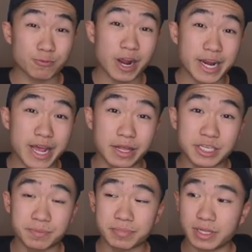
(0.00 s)
Ryan
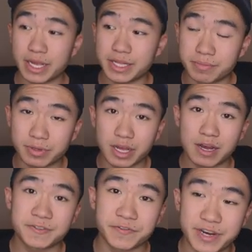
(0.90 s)
Ellis play in the
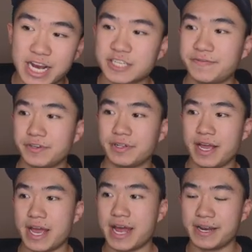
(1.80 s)
playoffs for Nashville,
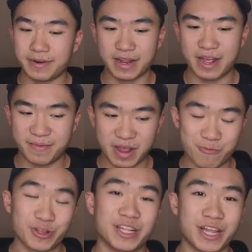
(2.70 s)
and I I
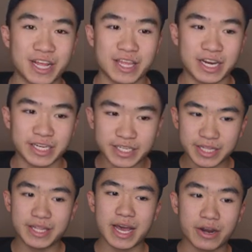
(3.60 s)
really like that he
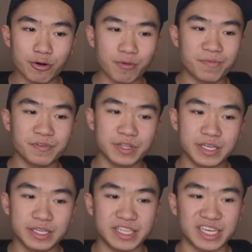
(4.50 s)
did that.
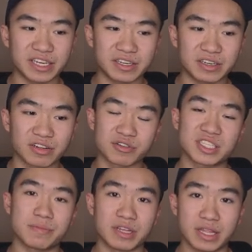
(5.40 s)
Hopefully he can learn
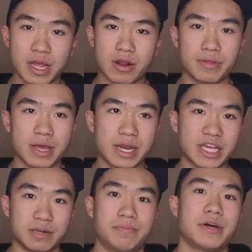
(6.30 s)
something there that
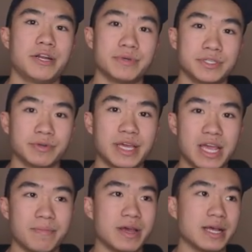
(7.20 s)
he can apply to his own
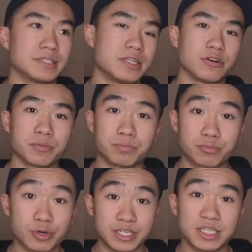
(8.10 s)
game, as they're
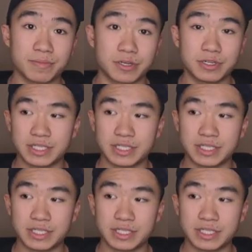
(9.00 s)
pretty similar